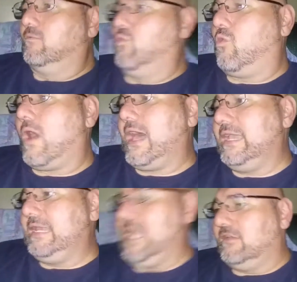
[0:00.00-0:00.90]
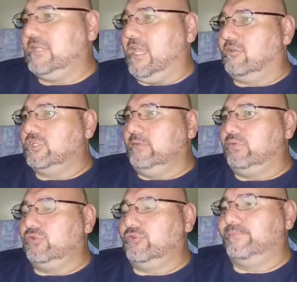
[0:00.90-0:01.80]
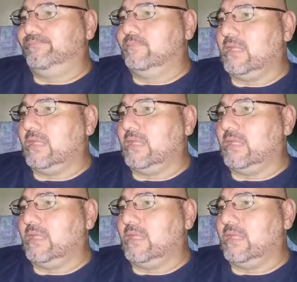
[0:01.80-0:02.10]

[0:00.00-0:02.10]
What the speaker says: Why have an algae bloom?